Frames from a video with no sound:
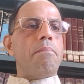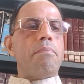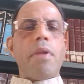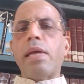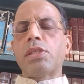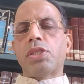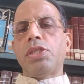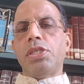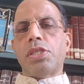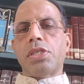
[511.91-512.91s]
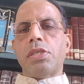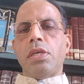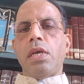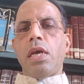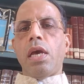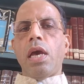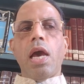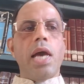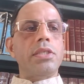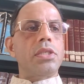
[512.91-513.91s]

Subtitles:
praxis as